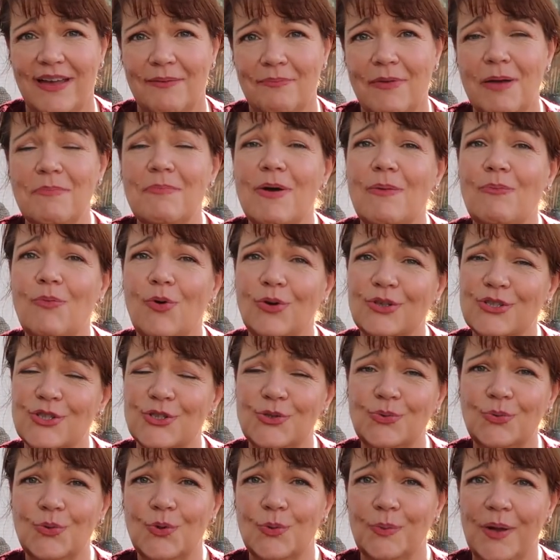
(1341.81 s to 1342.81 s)
My mum wants
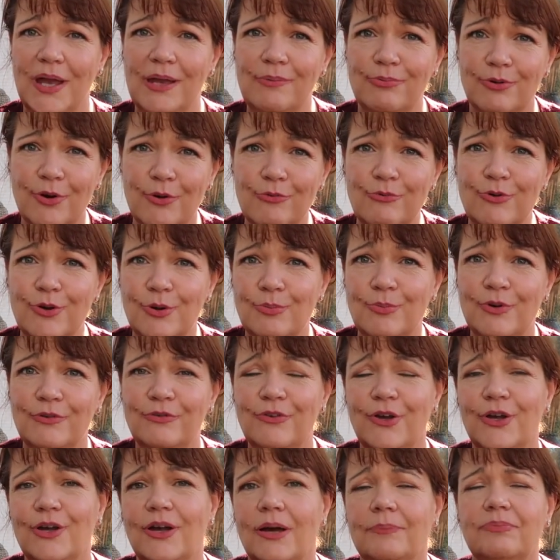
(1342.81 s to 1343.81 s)
to wallpaper a room of
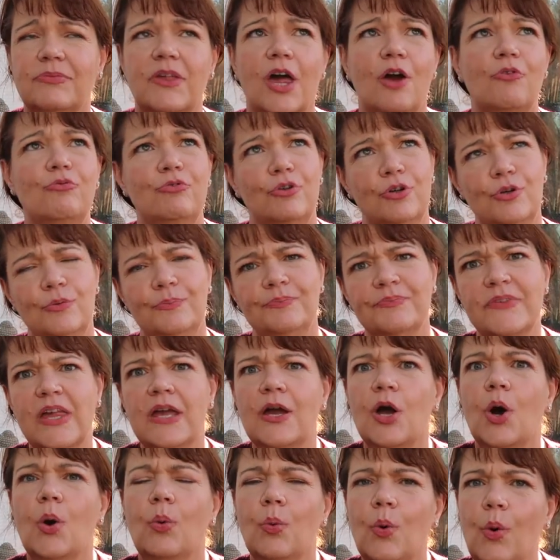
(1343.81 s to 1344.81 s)
her, a room,
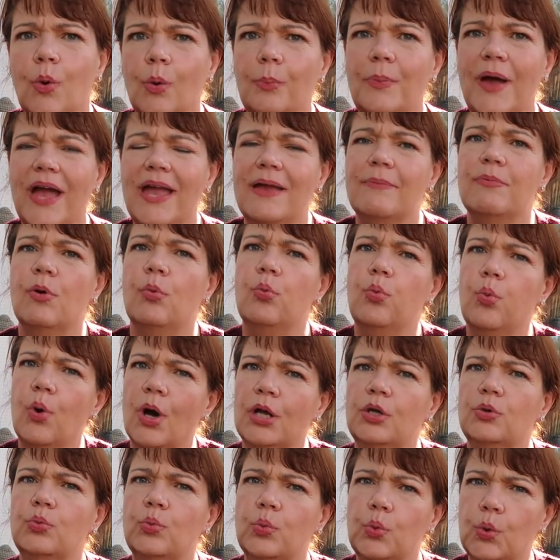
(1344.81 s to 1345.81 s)
wallpaper
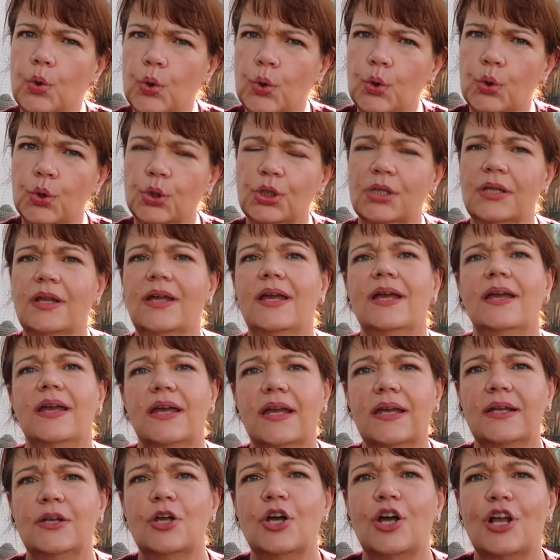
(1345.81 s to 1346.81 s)
one wall
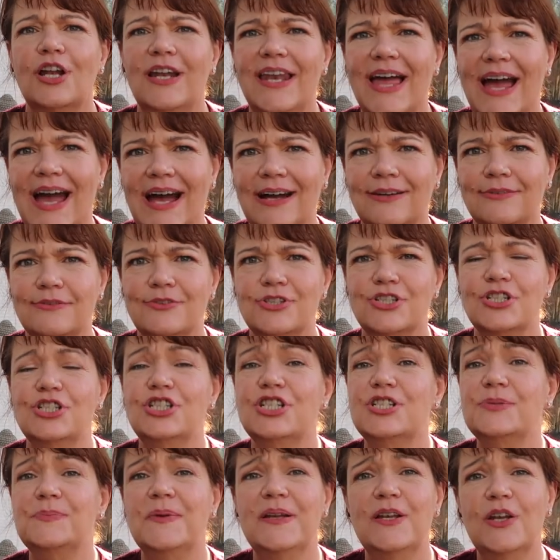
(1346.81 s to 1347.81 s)
in her lounge and
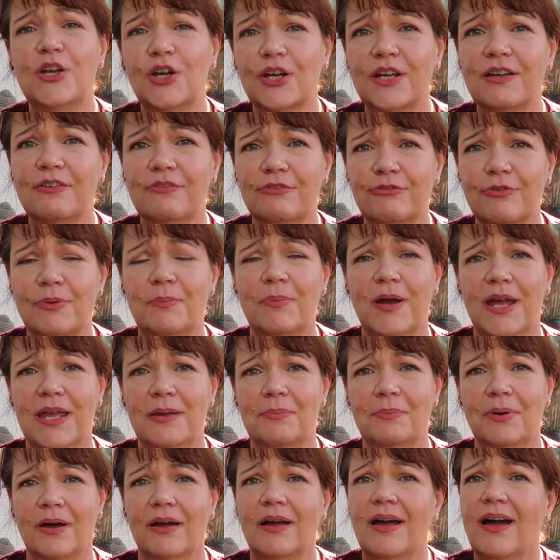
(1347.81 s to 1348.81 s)
she's been looking for a
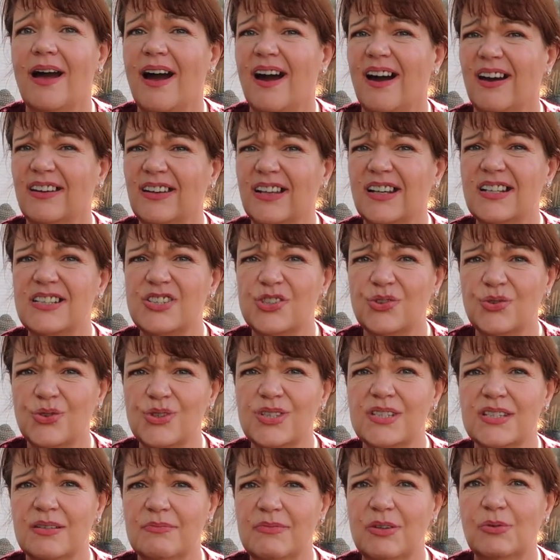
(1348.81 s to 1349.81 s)
paper and I saw
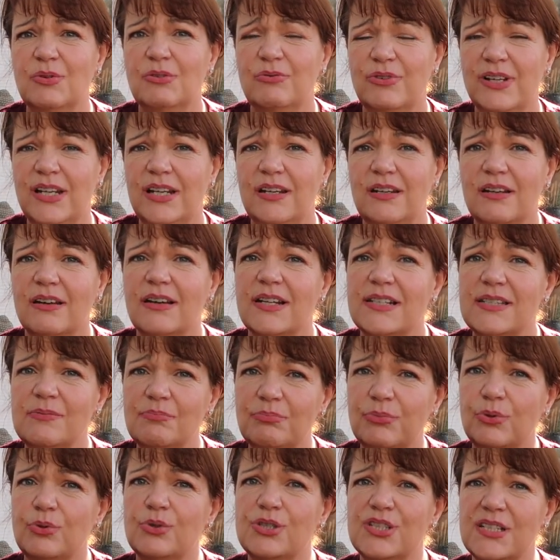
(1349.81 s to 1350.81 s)
some that were really nice and
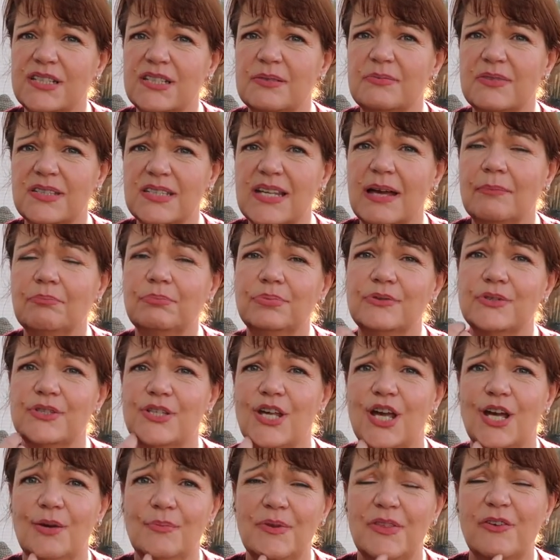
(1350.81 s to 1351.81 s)
brought her some samples
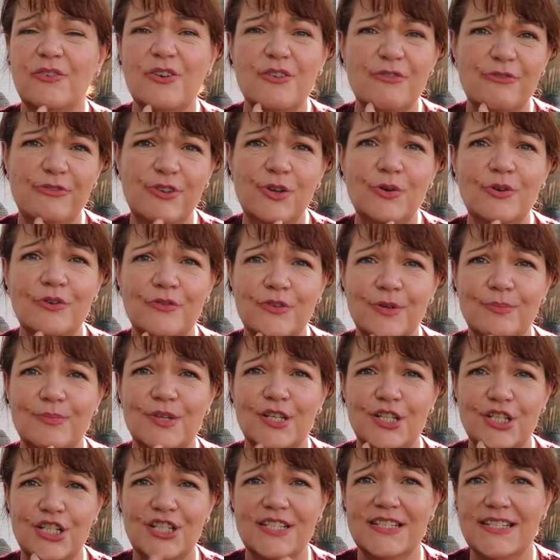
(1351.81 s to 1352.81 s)
home and there are a few of them
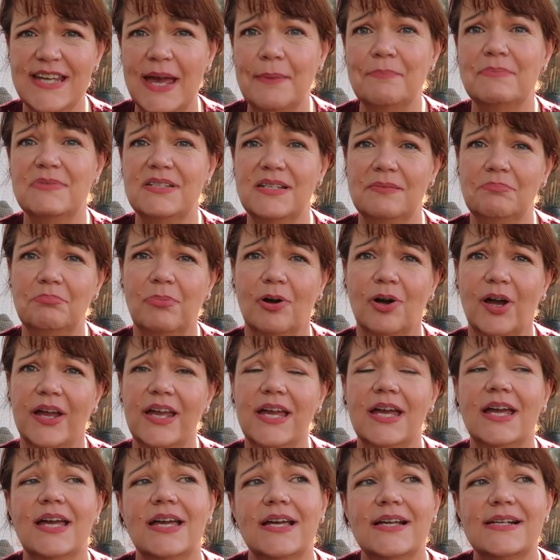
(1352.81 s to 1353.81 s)
that she's tempted by
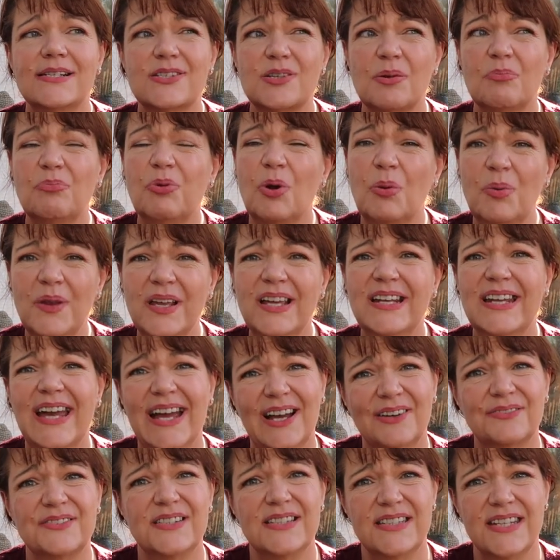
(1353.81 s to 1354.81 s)
so I'm probably going to
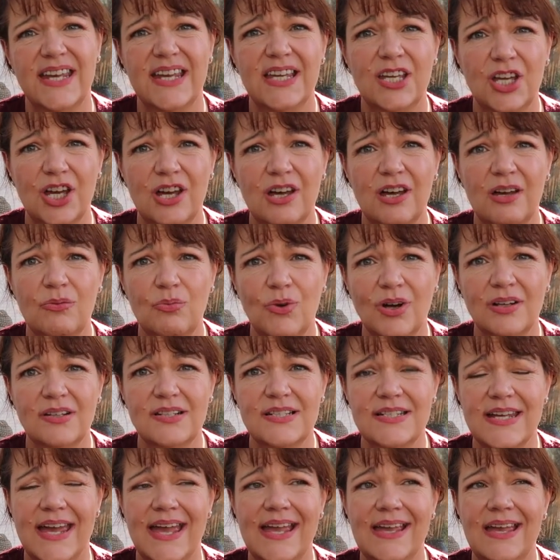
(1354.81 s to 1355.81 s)
have to take her one
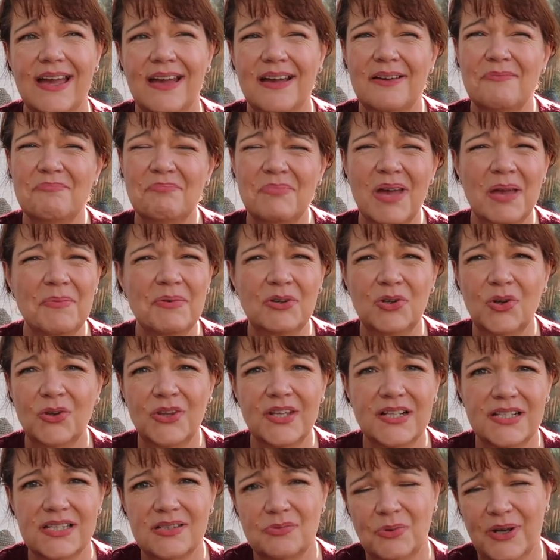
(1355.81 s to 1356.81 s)
day maybe not
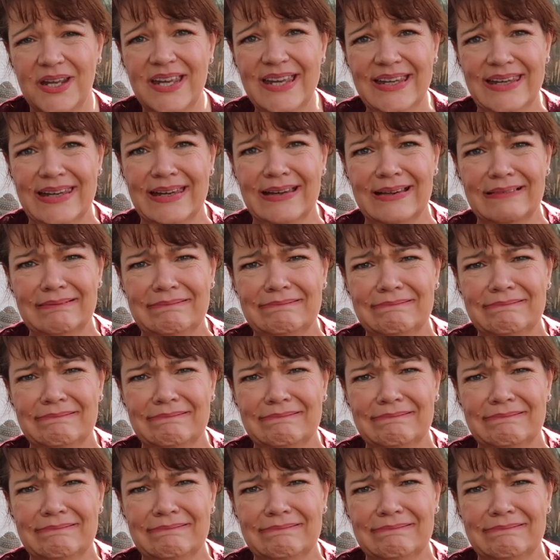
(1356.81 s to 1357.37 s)
this week